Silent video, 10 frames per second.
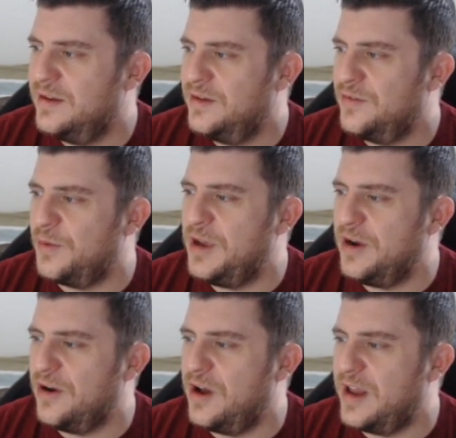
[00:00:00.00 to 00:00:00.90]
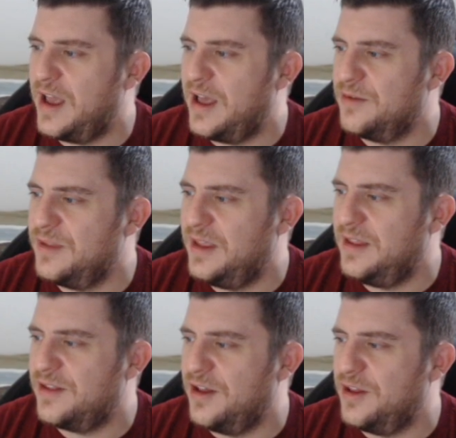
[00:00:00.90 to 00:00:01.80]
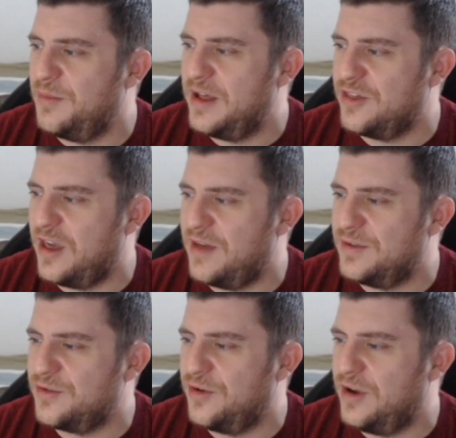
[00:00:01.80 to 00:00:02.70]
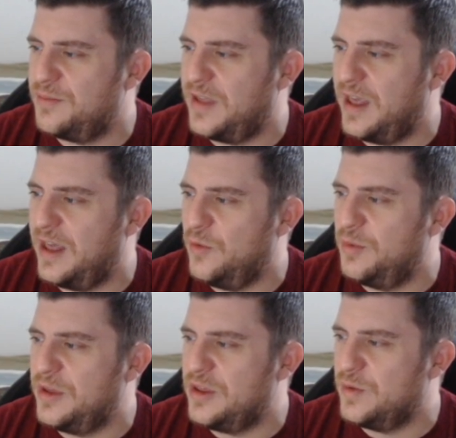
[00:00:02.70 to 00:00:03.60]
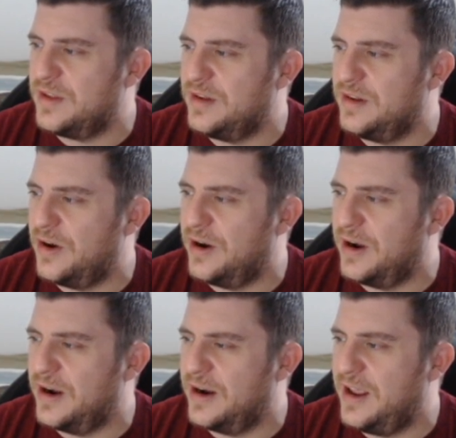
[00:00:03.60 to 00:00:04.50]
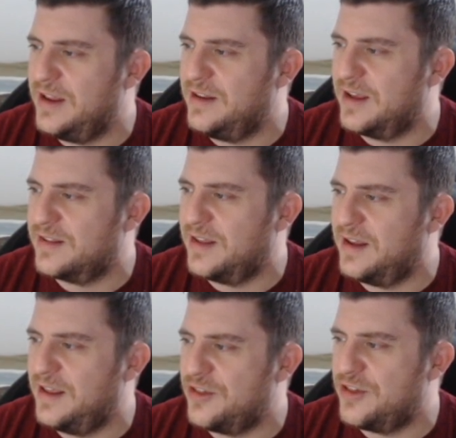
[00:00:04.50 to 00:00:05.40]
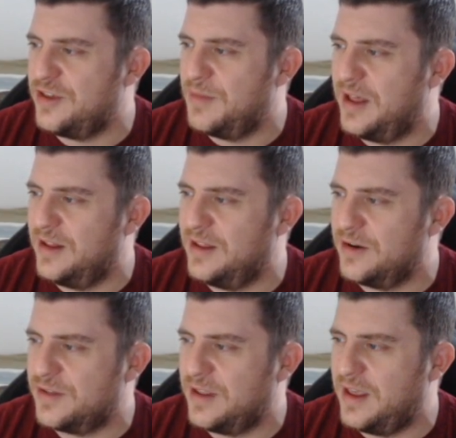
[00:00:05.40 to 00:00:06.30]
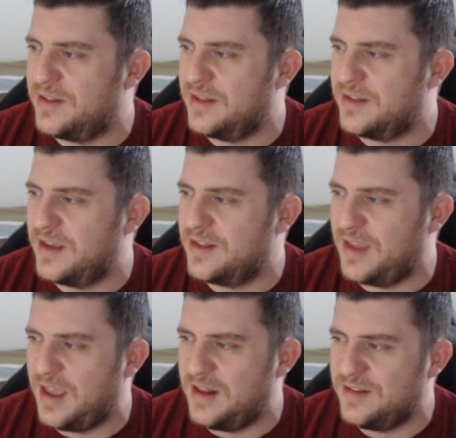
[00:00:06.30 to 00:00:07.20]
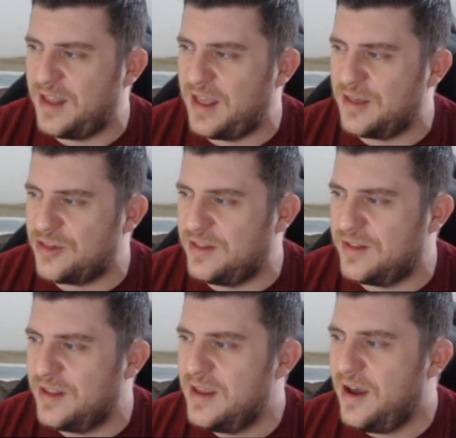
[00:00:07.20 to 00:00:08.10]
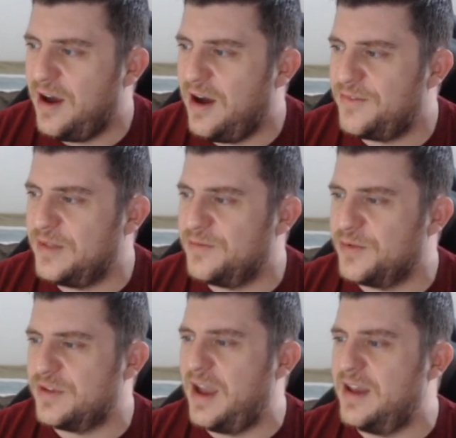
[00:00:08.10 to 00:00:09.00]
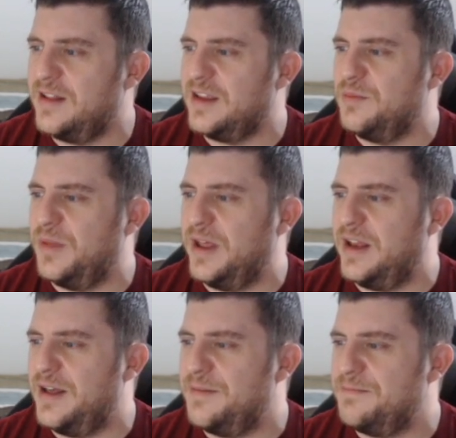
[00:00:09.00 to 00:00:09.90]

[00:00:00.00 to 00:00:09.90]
from here on out, it's all about JavaScript. We'll be using our index.html and our CSS cascading style sheets often for styling, but